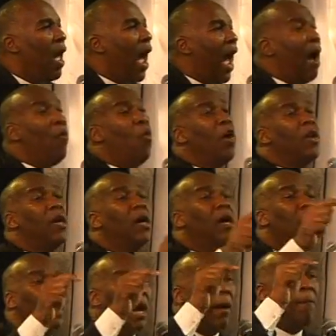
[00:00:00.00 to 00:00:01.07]
I want to
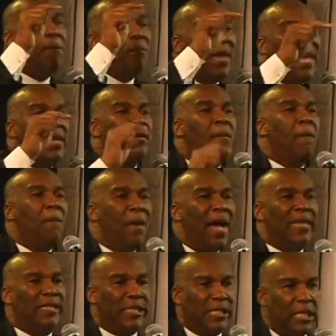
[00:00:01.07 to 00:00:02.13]
commend
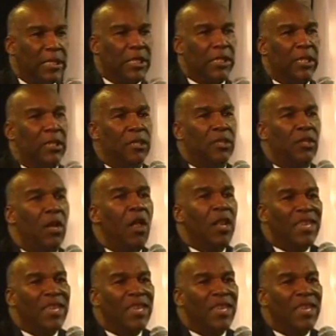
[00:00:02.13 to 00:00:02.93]
my sisters